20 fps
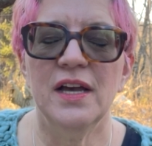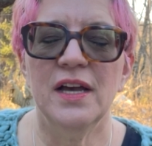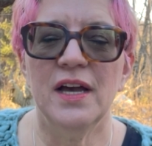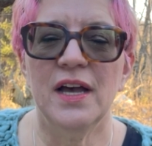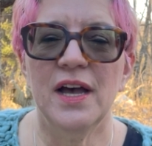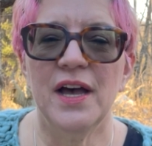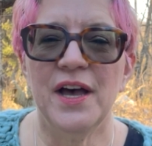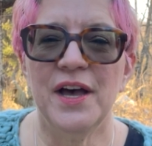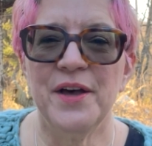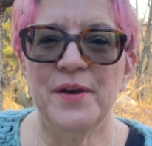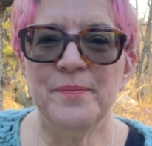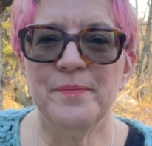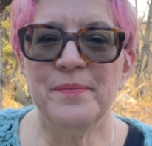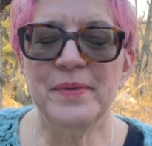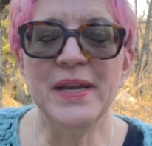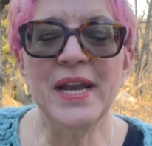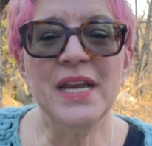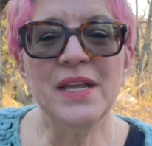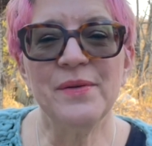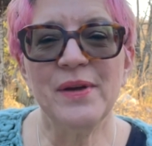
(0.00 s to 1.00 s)

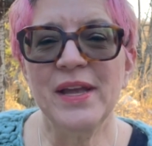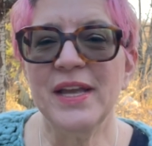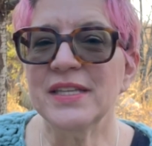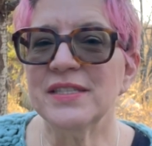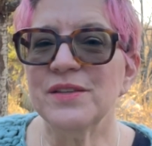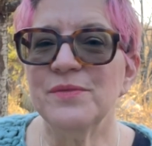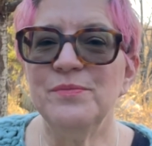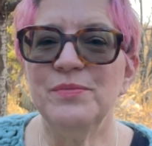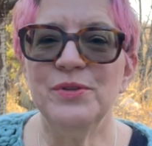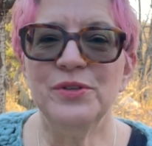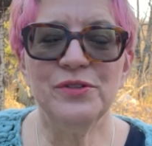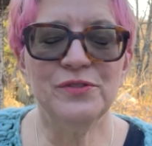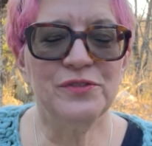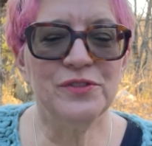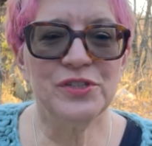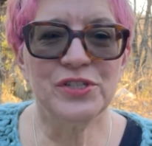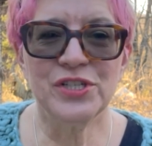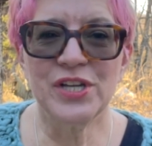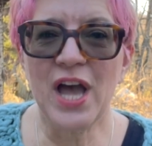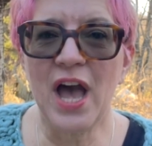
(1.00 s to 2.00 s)
But anyway, it's a beautiful
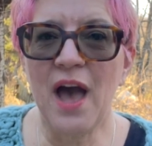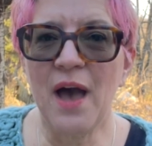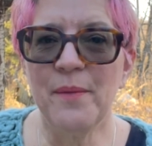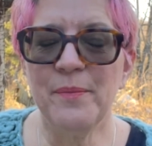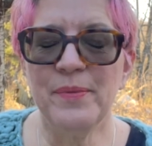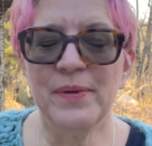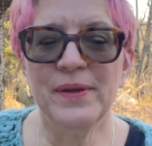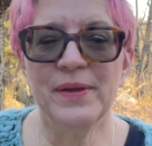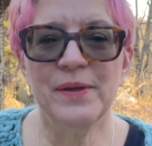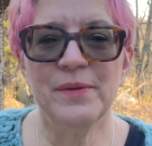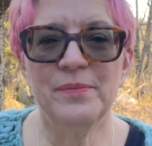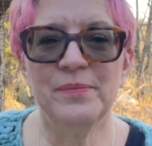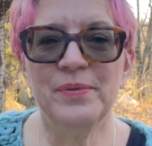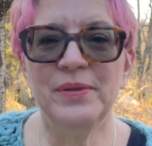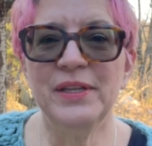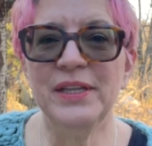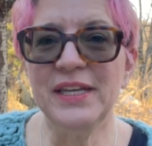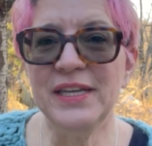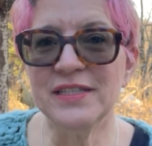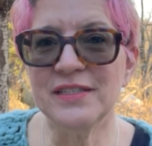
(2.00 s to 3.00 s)
shop.
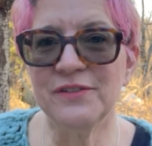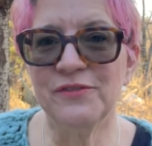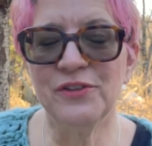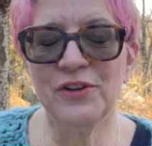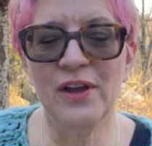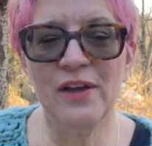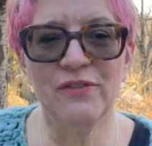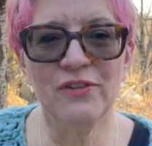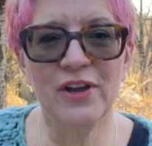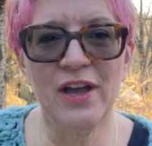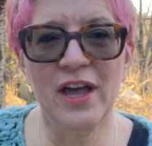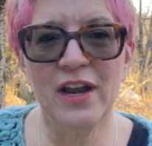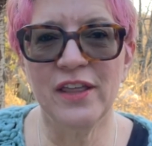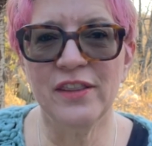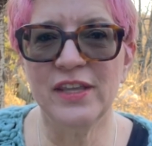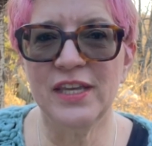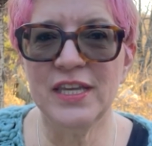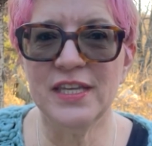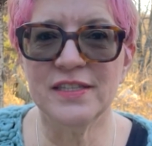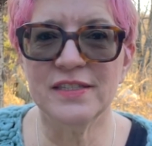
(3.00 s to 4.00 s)
Please, if you're ever out on
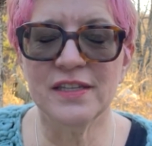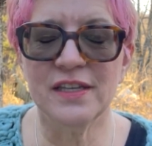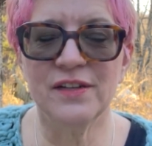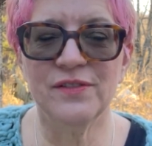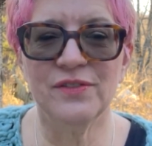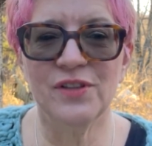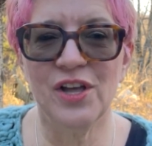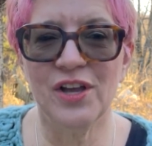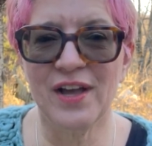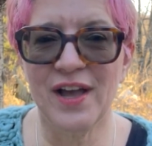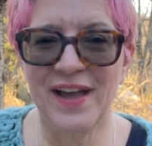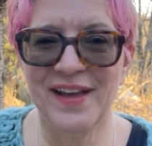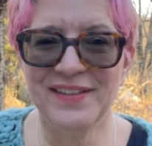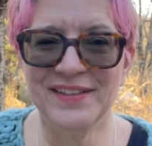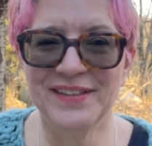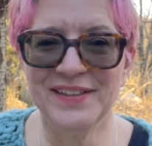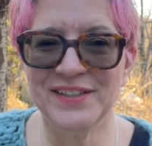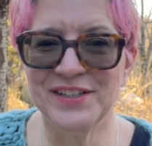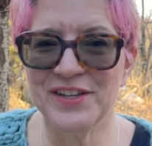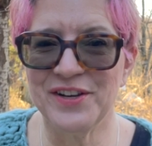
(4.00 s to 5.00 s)
the east end of Long
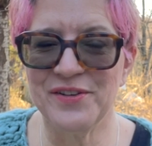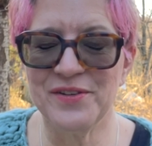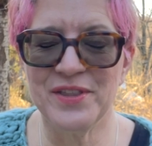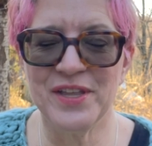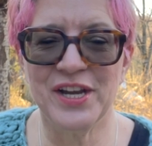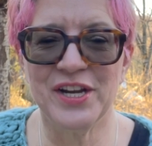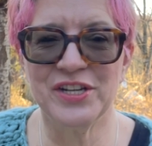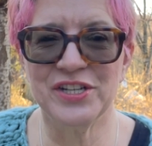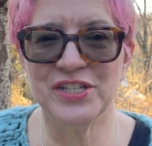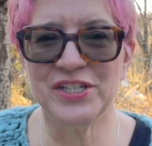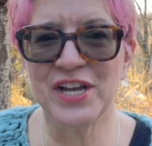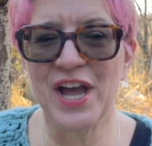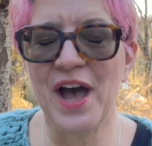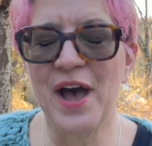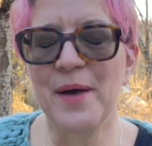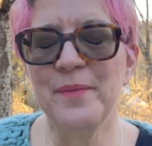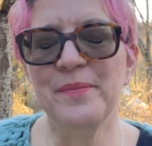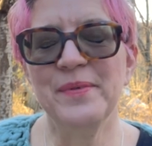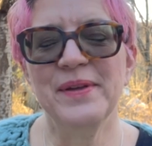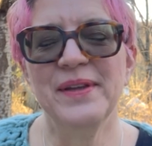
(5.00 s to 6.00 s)
Island, go there,
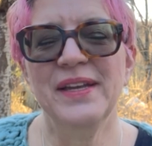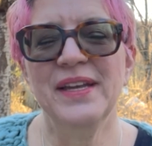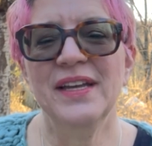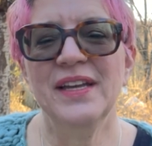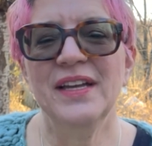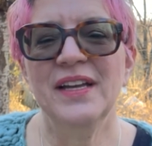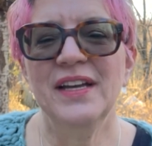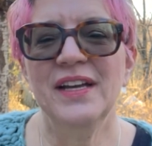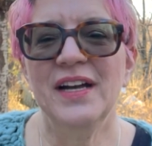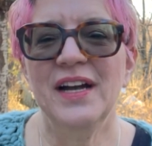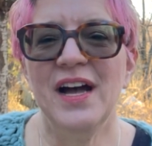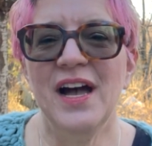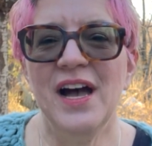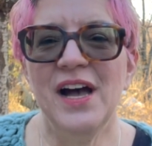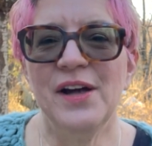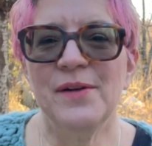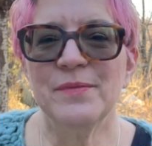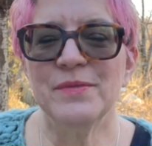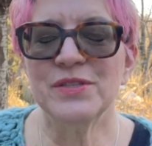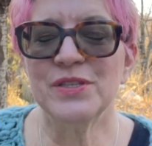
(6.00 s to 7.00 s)
shop,
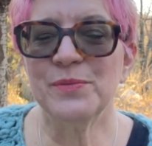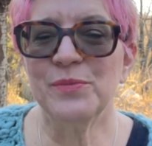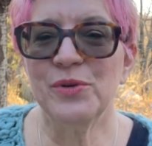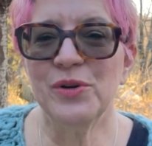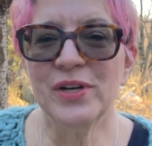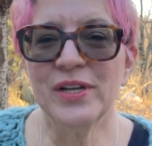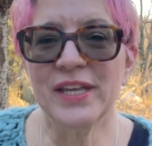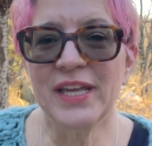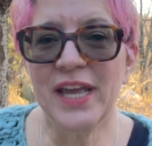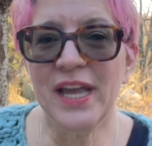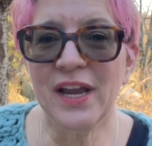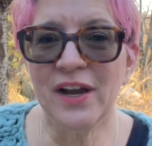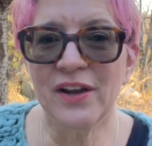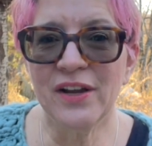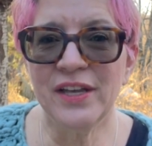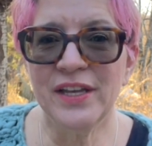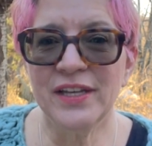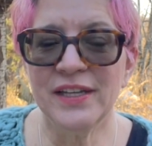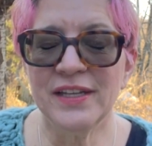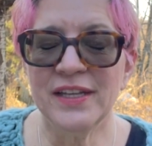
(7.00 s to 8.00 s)
support
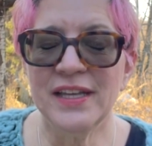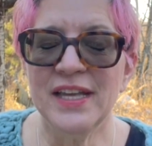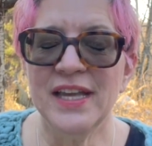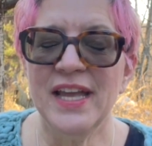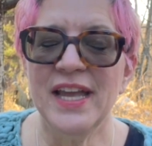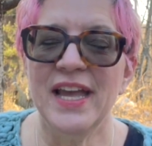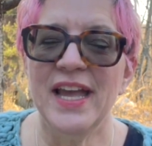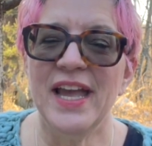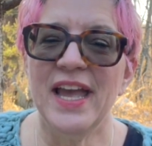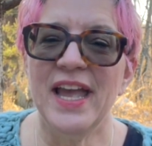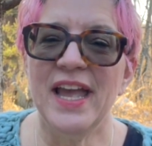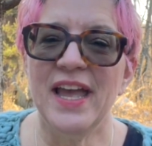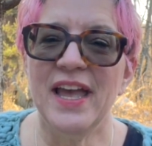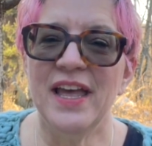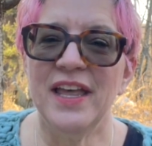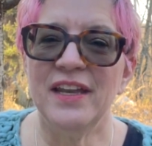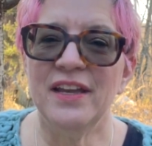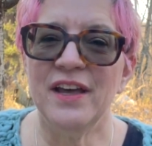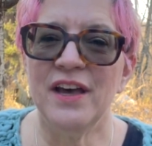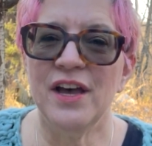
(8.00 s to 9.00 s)
Karen.
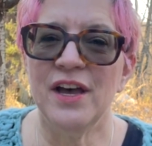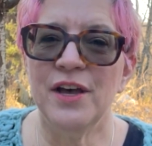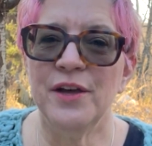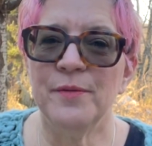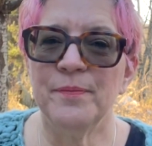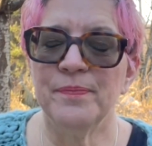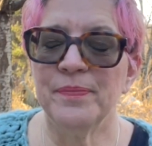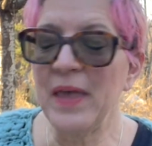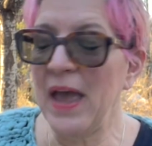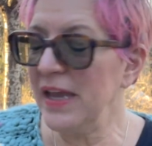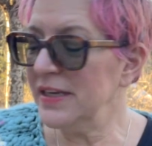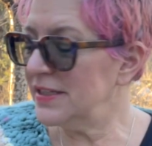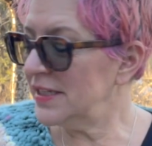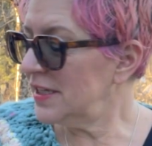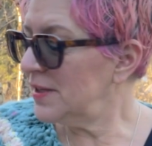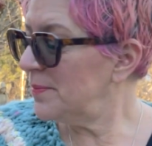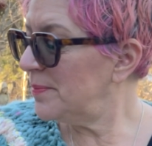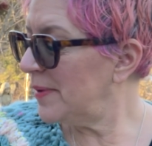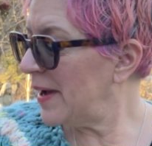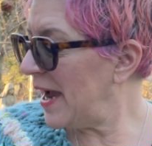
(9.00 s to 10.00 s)
And I
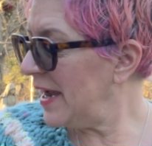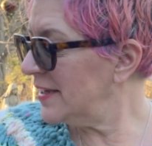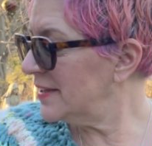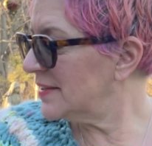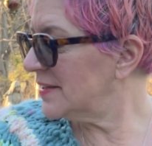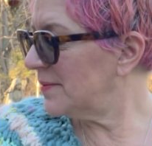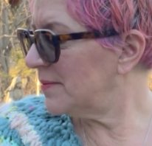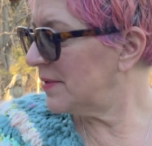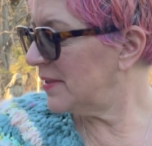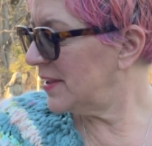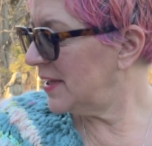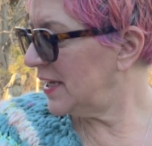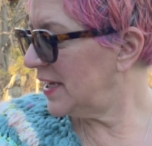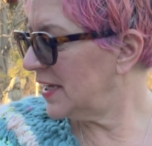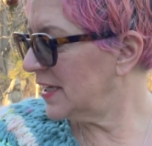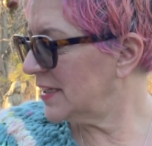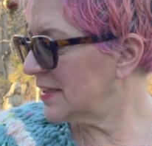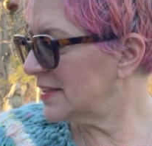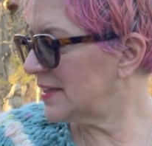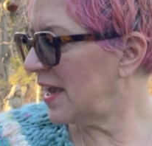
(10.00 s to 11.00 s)
did buy some
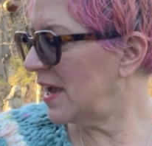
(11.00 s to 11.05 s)
things.